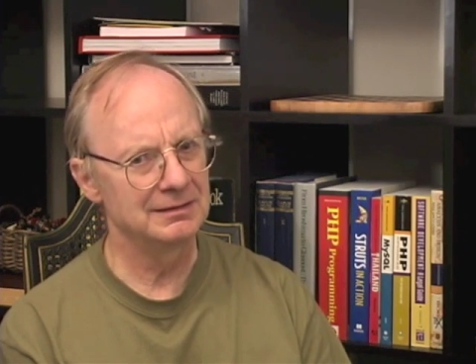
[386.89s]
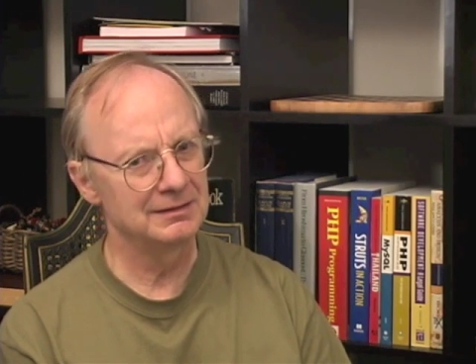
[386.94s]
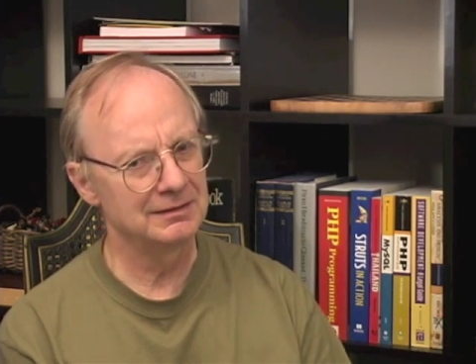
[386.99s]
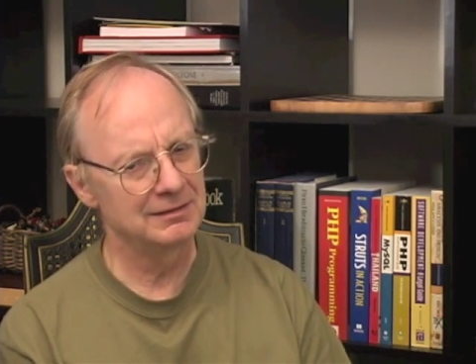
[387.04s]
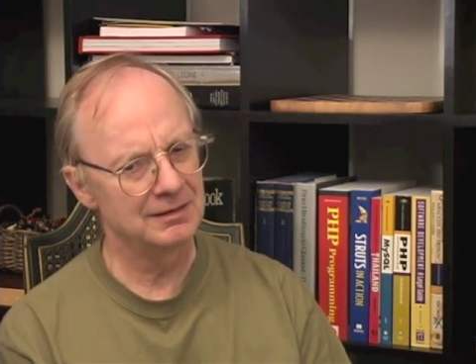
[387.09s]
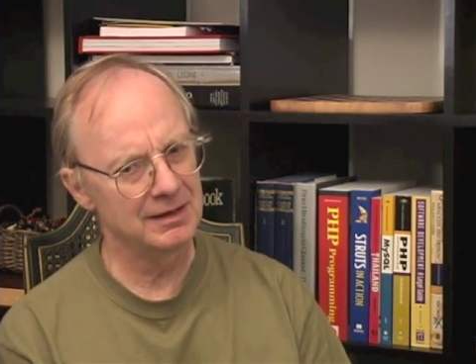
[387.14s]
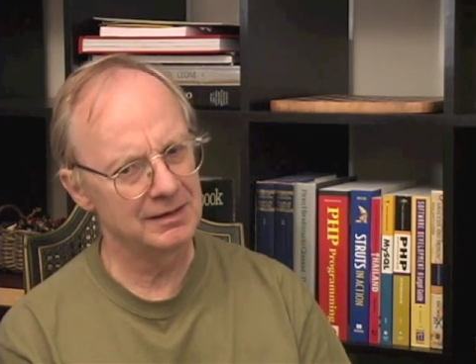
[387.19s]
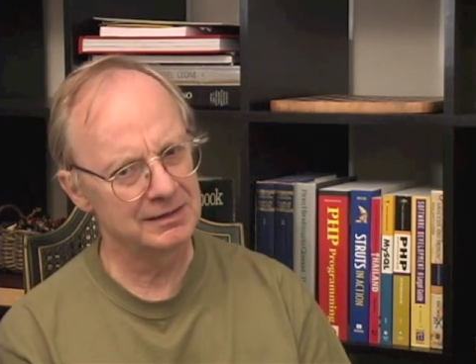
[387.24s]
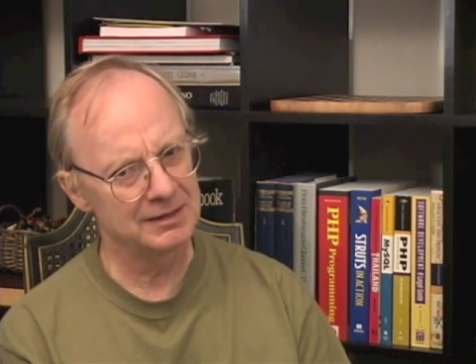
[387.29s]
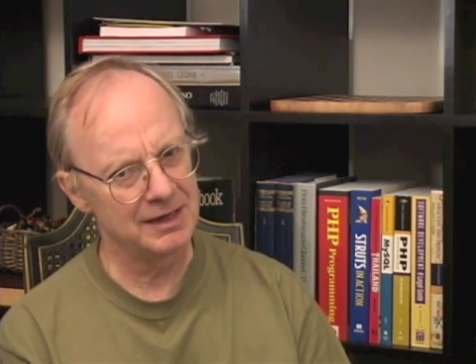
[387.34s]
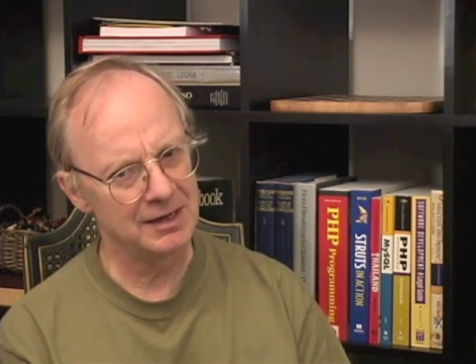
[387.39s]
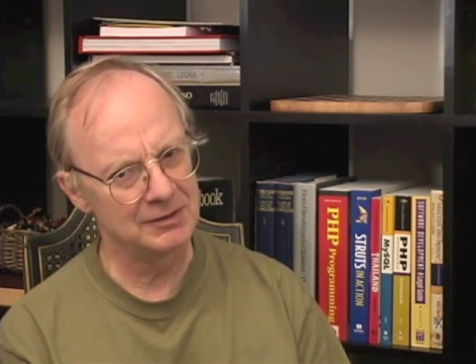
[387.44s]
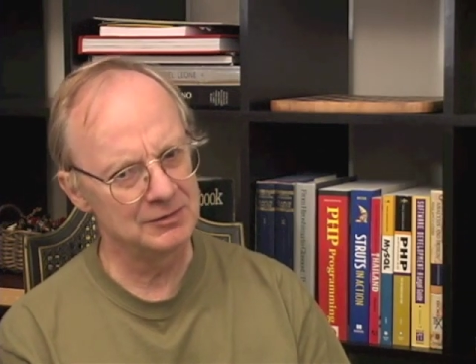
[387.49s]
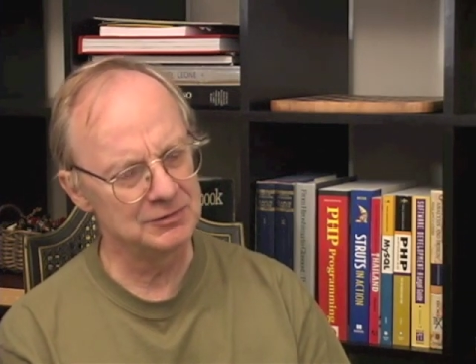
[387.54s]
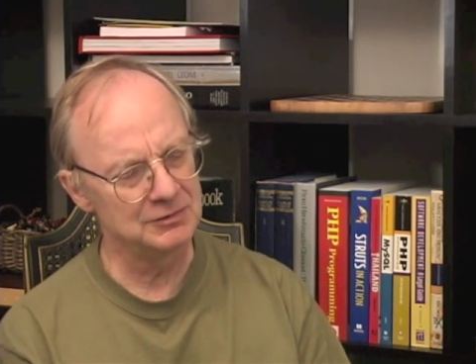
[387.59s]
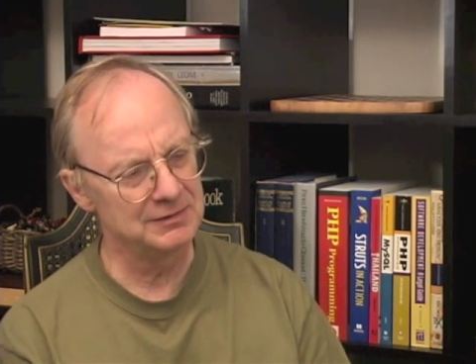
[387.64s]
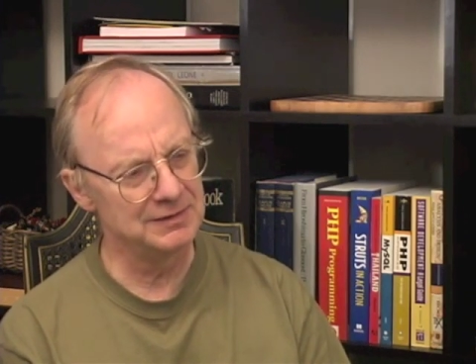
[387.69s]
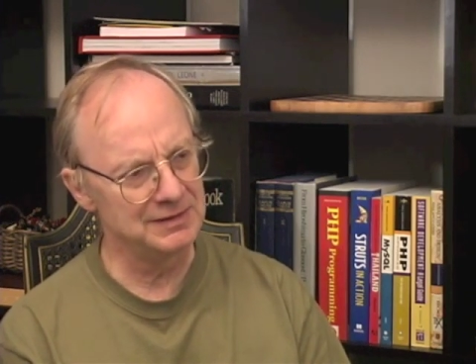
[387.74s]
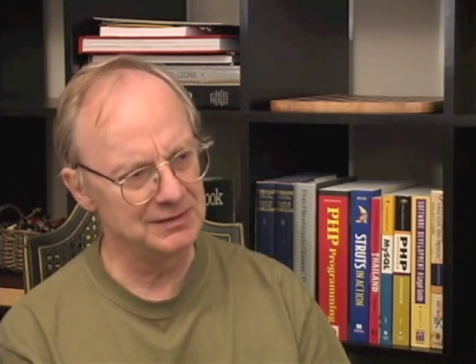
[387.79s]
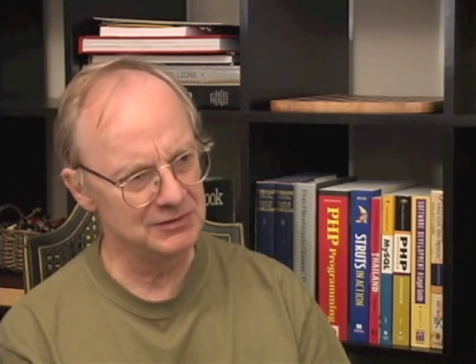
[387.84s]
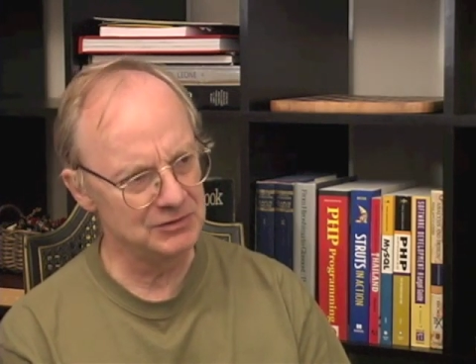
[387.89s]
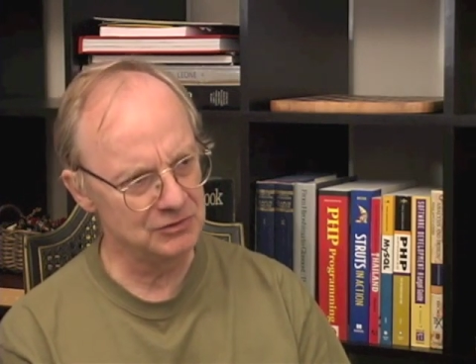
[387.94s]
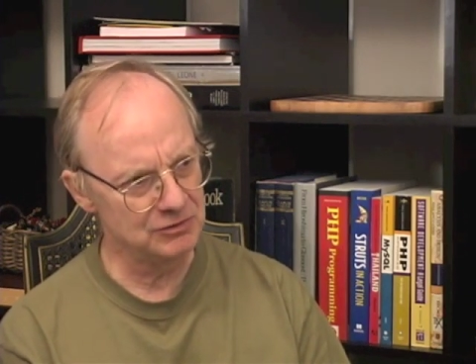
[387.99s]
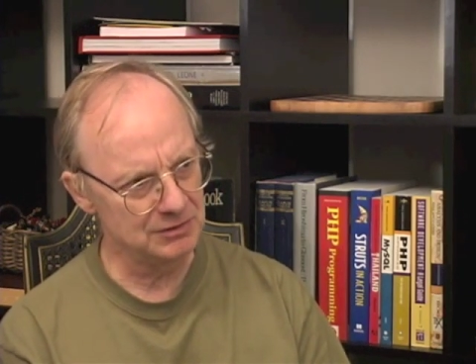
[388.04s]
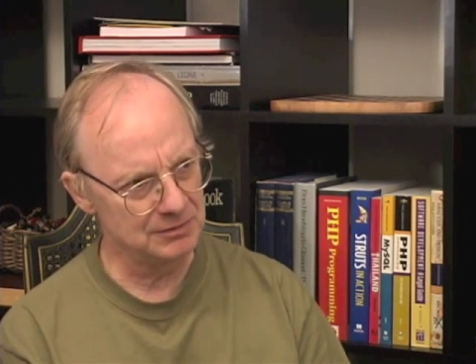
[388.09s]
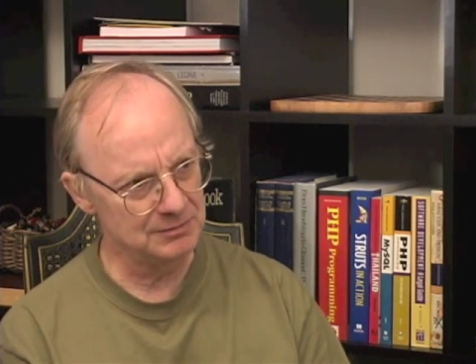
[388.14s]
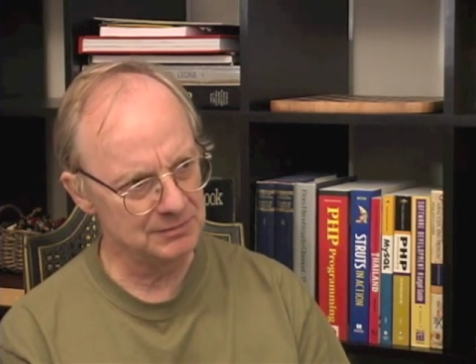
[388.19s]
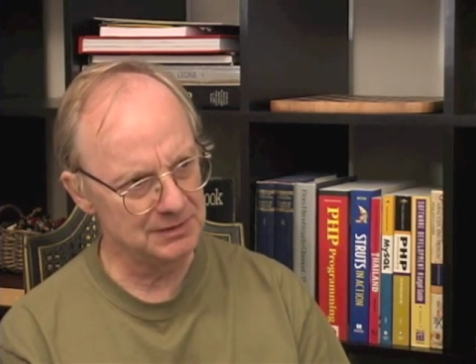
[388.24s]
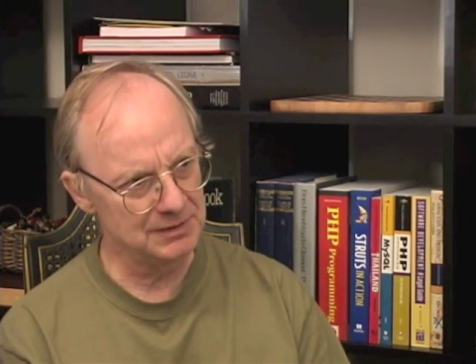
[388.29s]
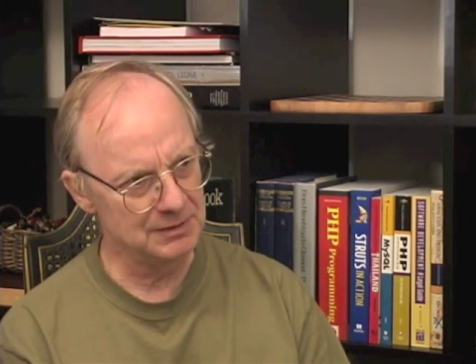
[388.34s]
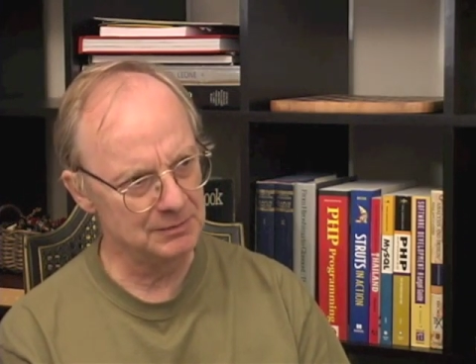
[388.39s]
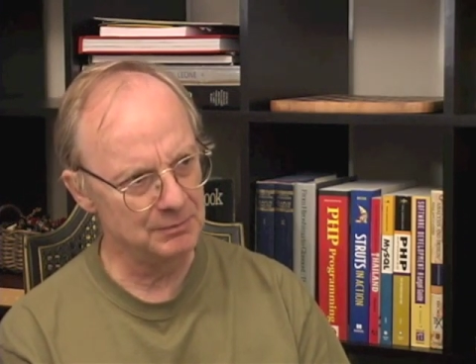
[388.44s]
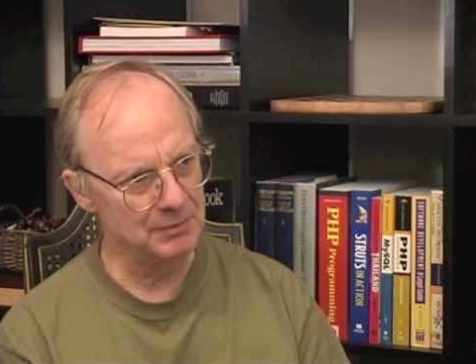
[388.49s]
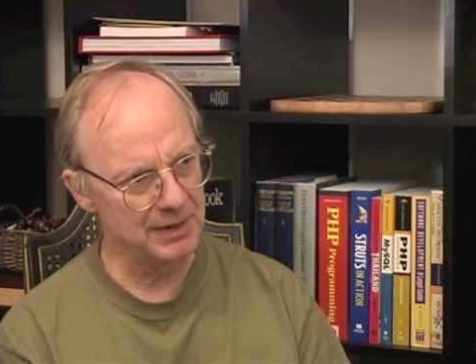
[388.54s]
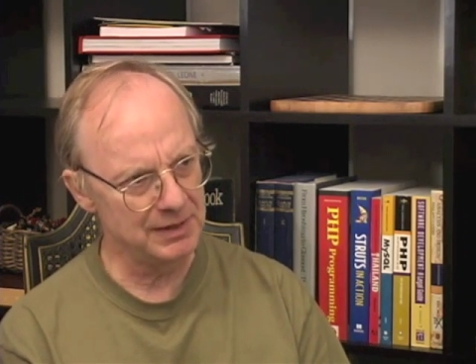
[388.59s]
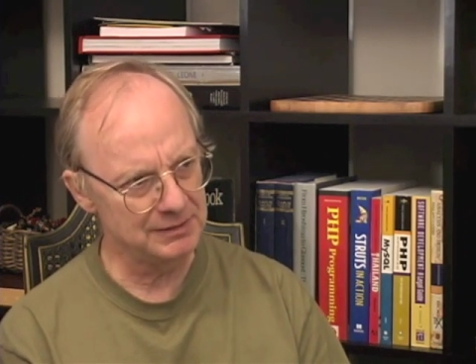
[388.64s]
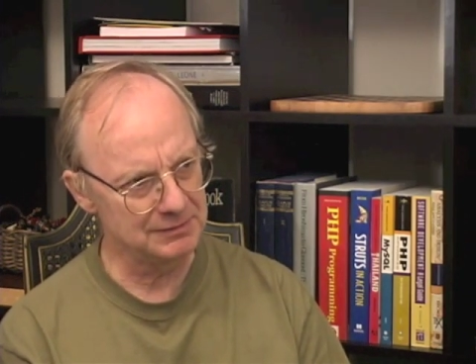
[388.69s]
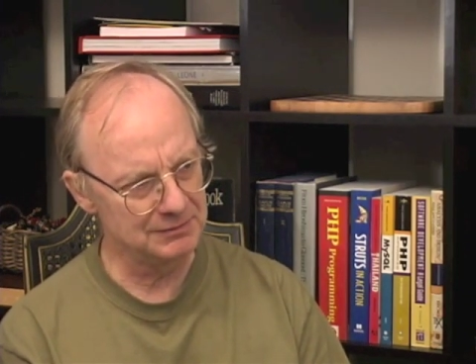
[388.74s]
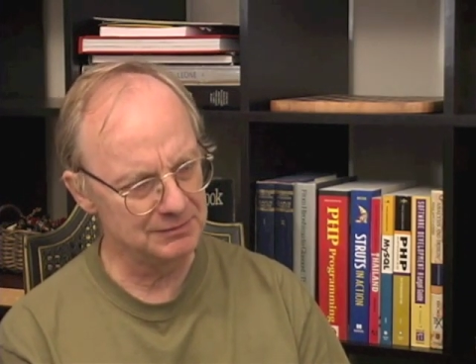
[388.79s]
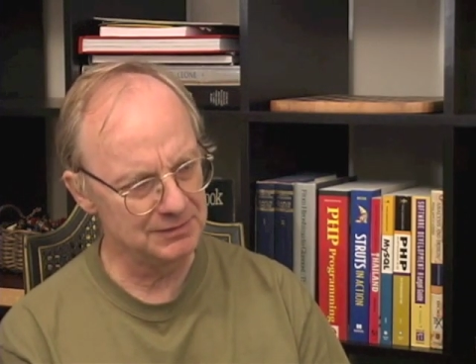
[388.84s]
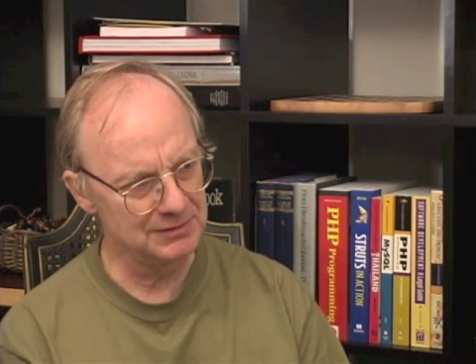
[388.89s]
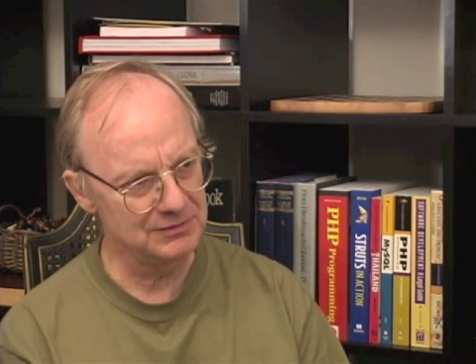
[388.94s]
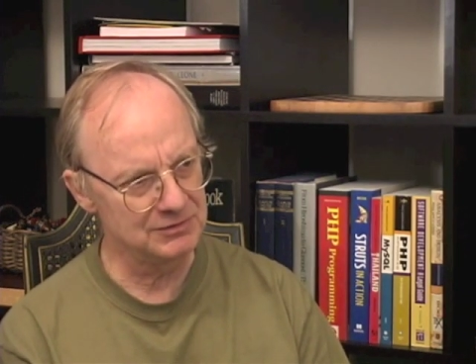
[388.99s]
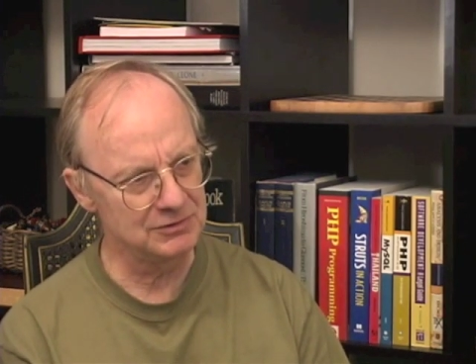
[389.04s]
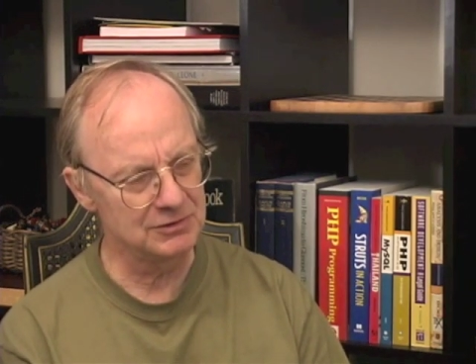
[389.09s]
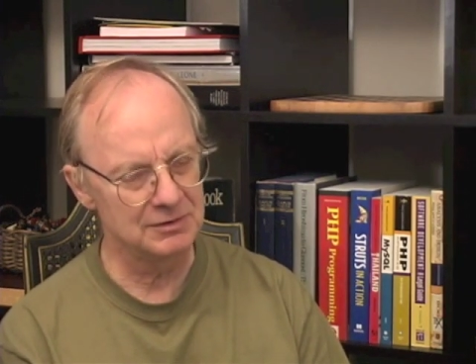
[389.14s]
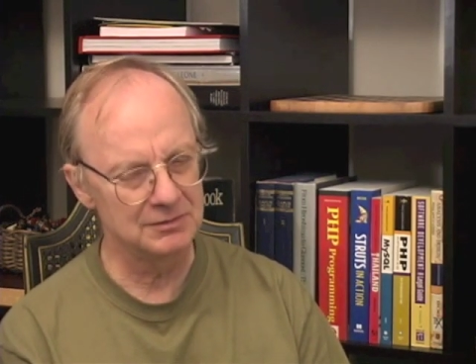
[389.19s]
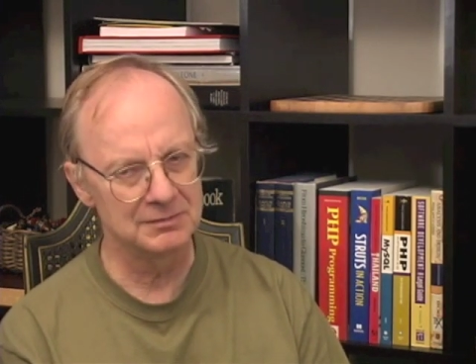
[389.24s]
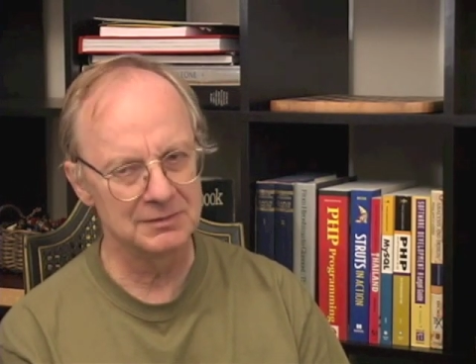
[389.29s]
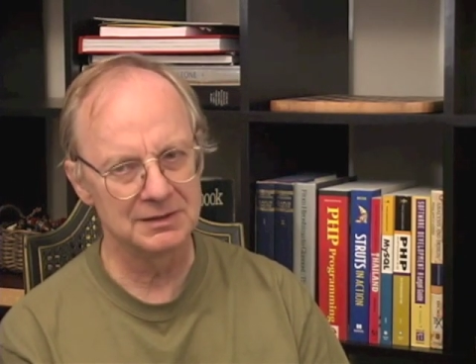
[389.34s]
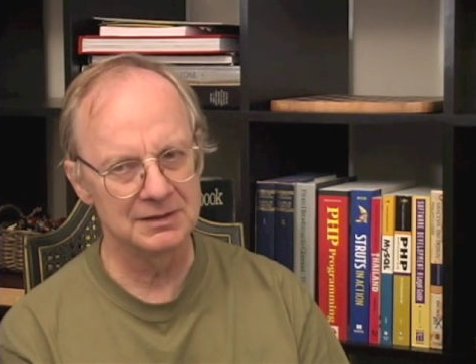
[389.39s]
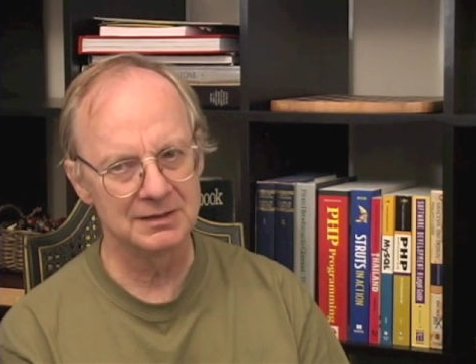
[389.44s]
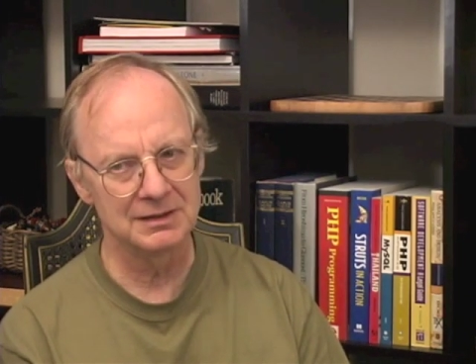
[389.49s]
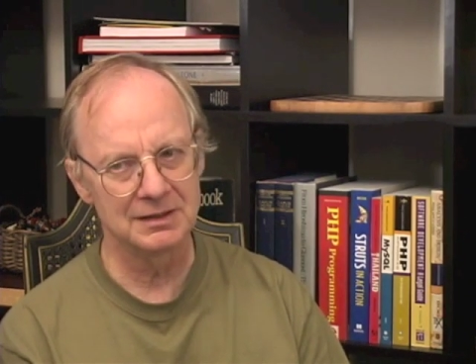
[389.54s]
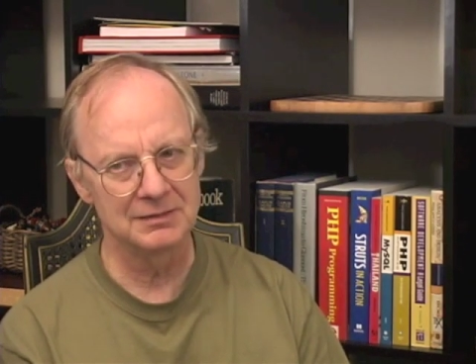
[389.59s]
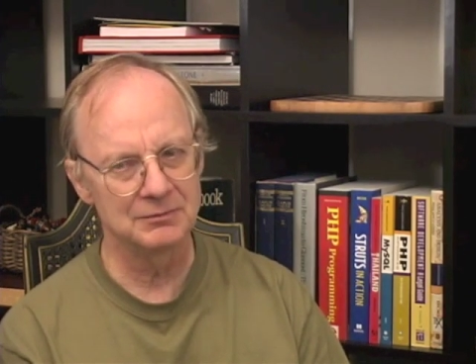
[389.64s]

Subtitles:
gone out to East Germany, back to East Germany,